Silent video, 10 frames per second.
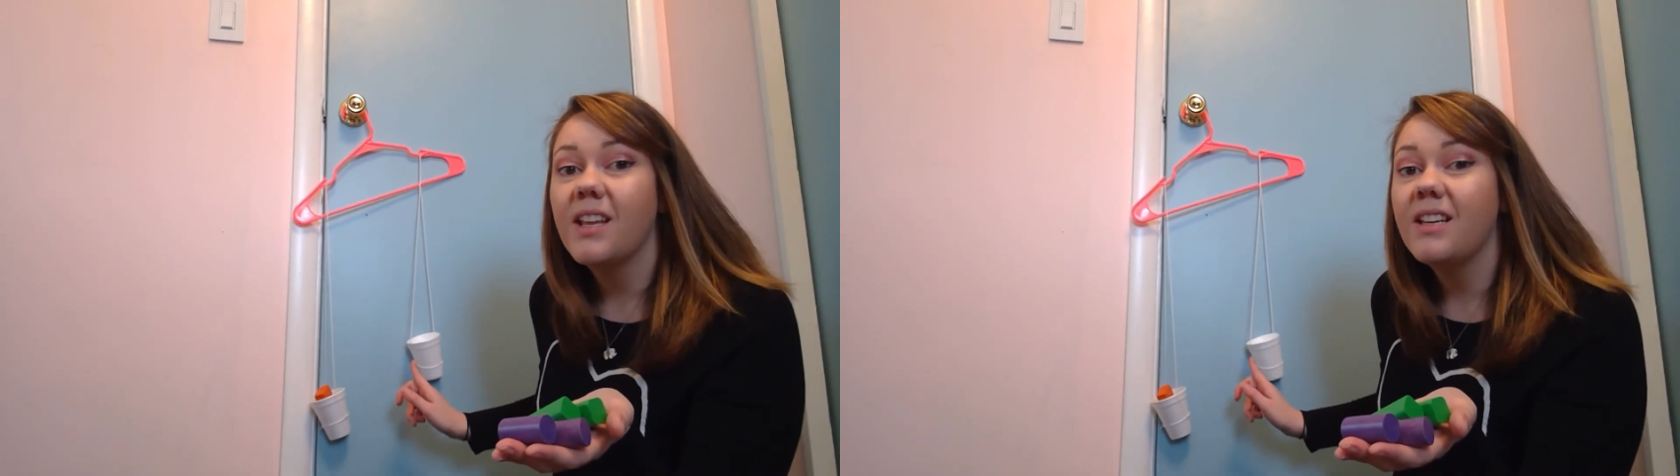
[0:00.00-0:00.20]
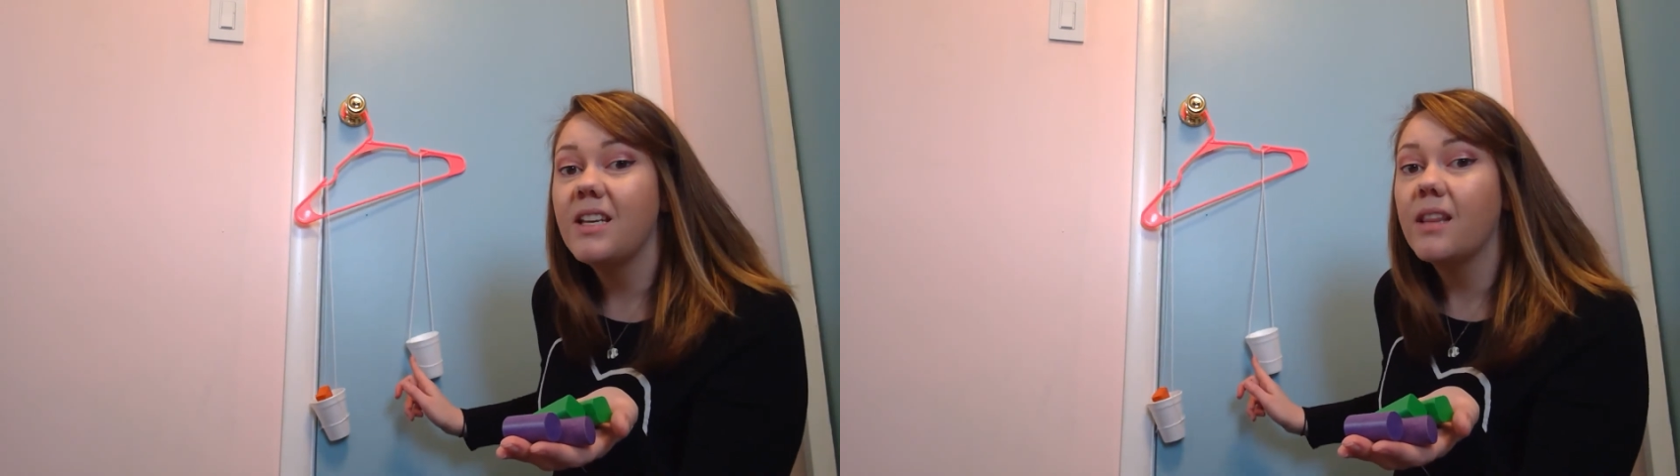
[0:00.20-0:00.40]

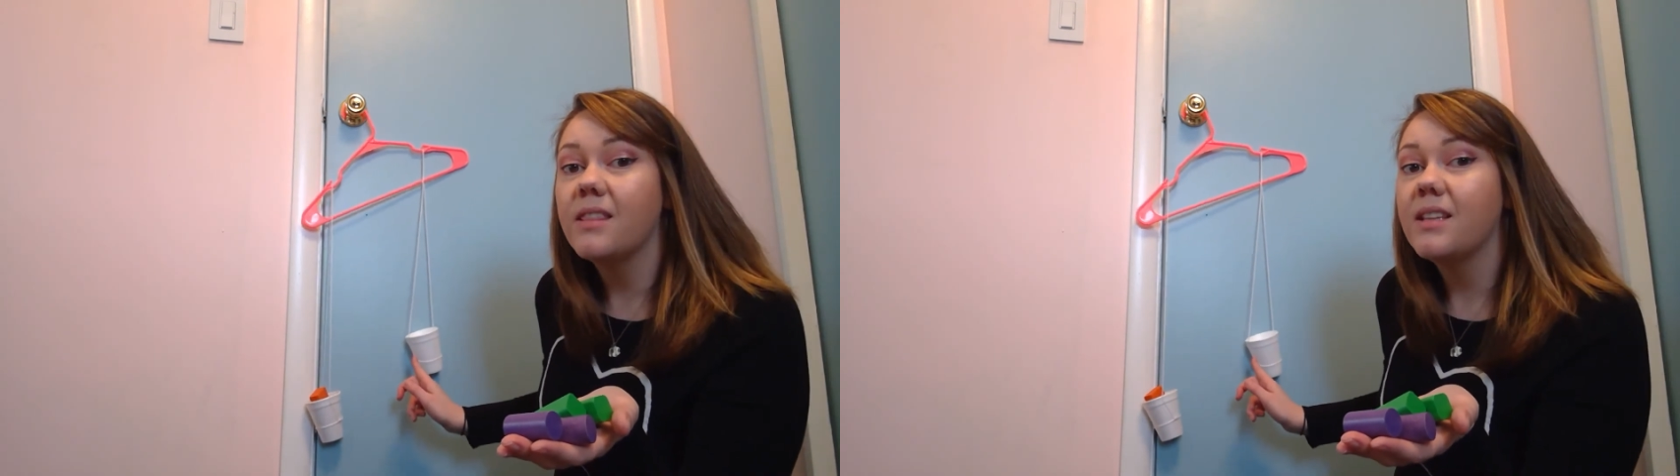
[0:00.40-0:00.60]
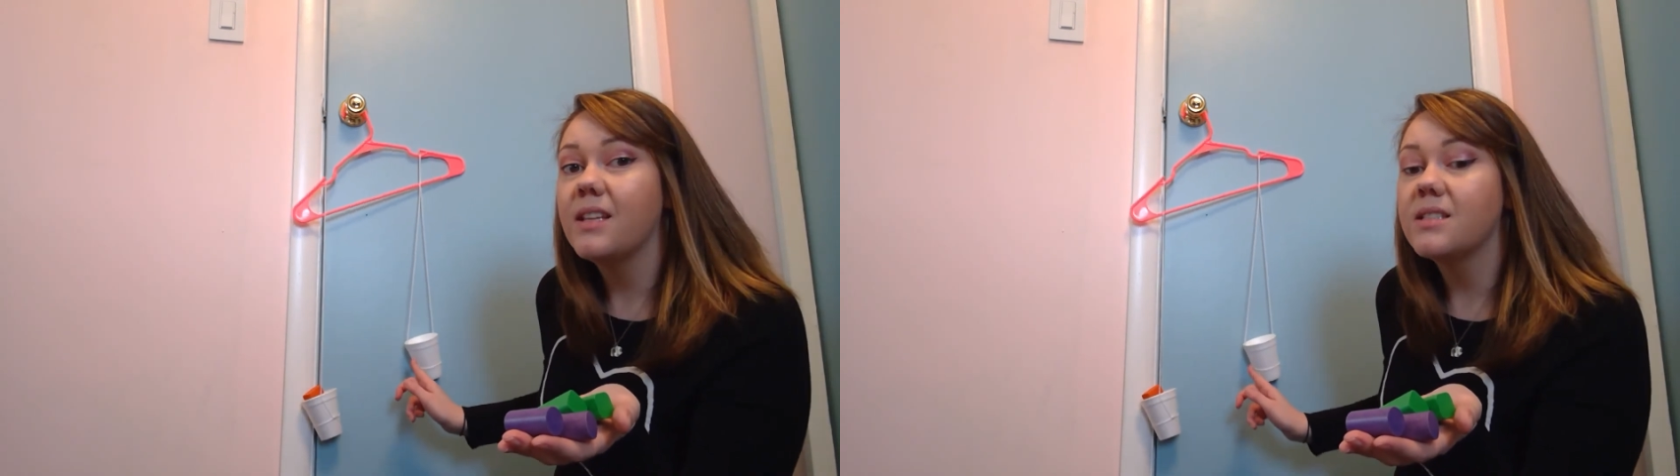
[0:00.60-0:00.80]
than
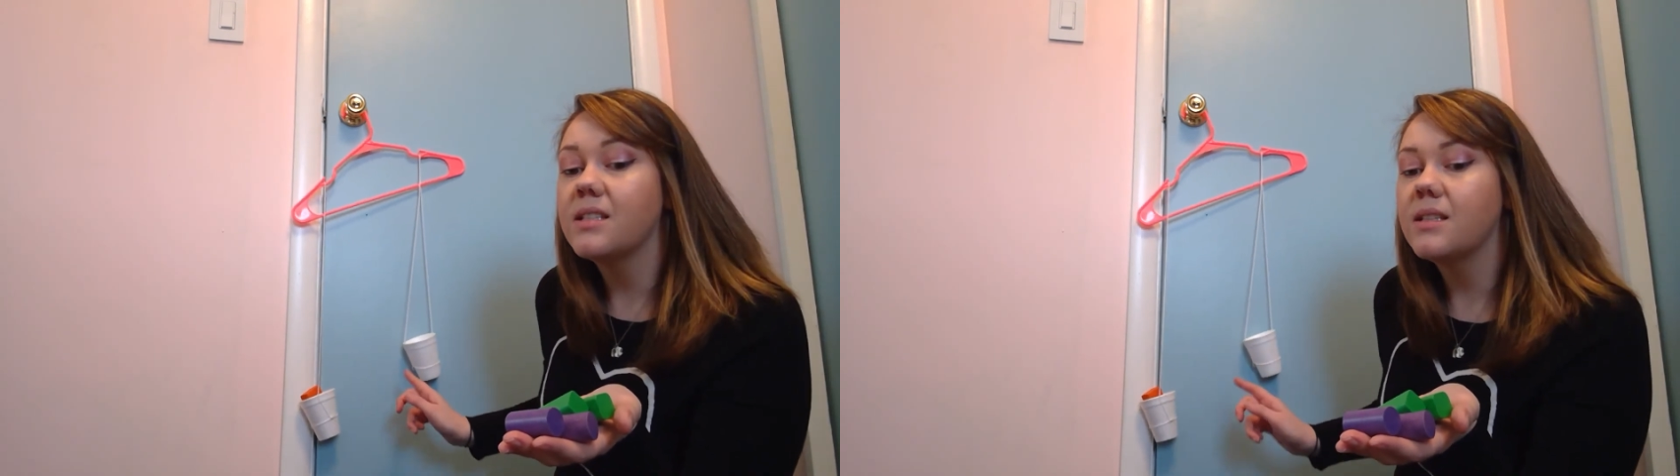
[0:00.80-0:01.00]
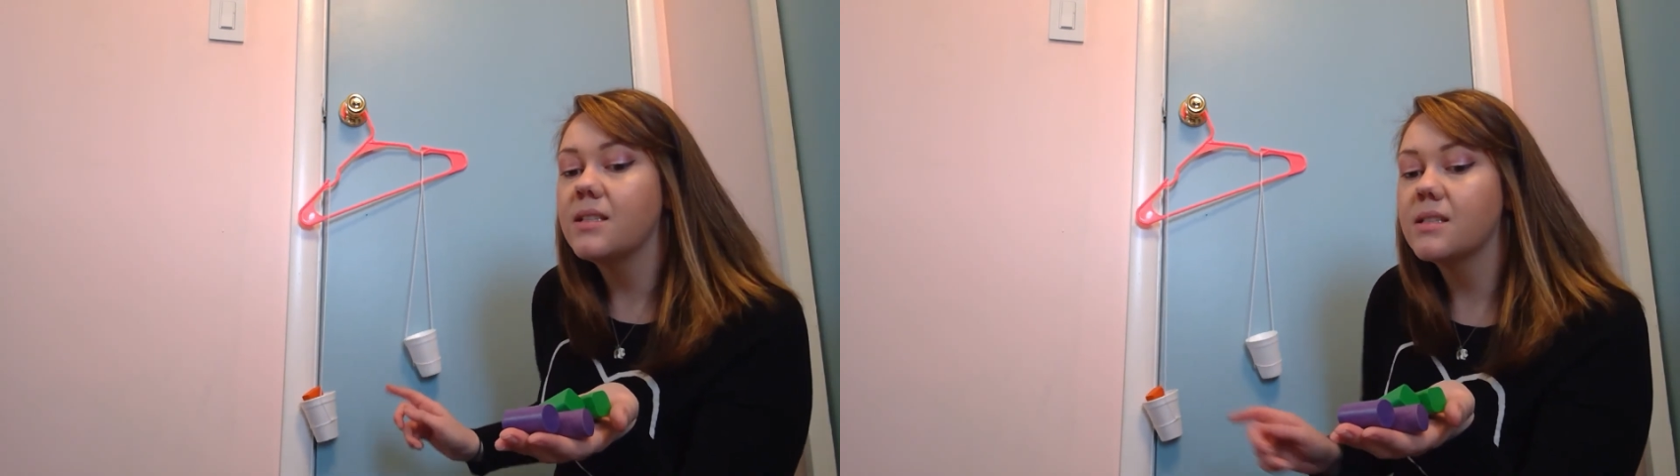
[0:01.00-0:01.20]
nothing that's
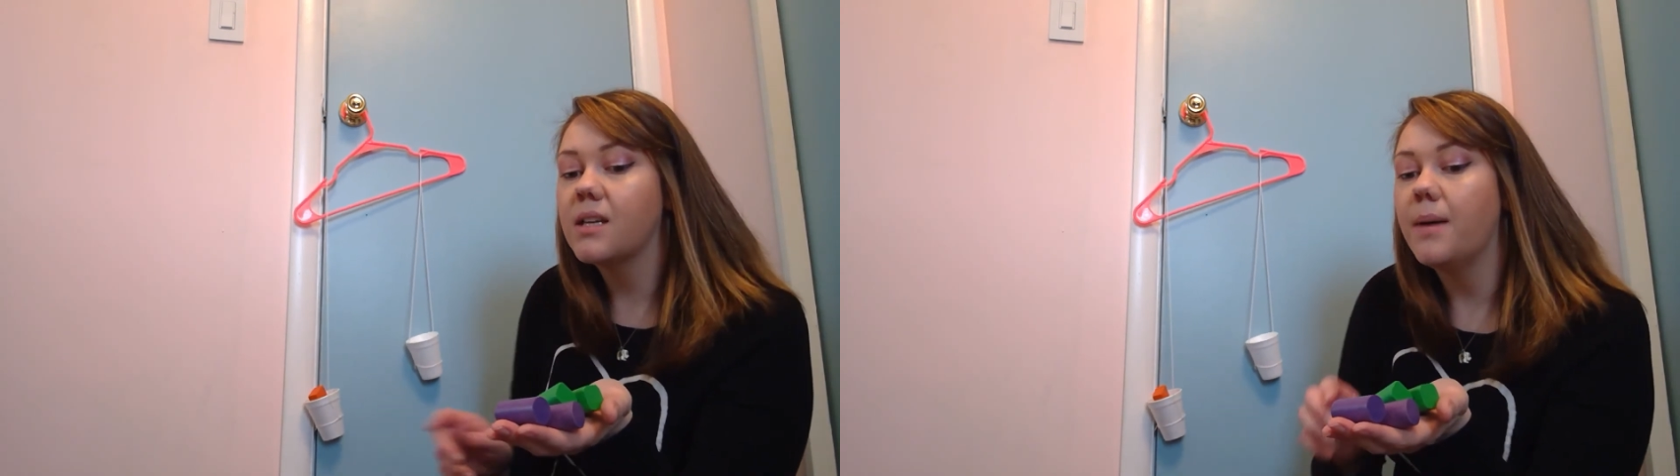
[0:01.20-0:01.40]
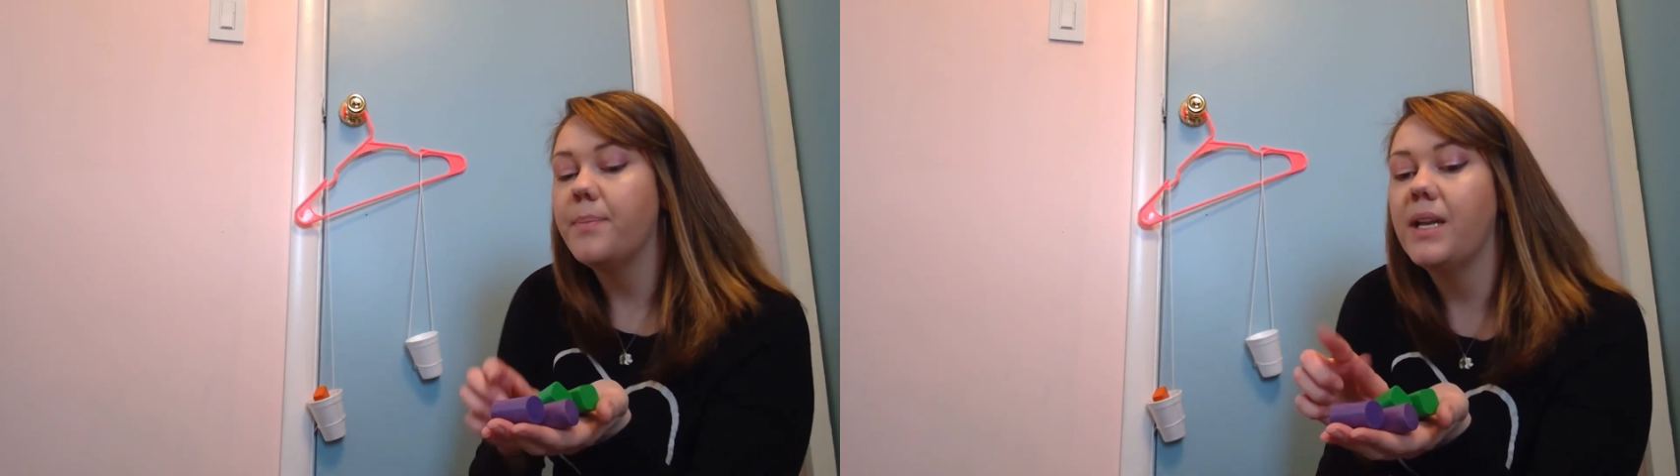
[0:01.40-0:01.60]
in this cup.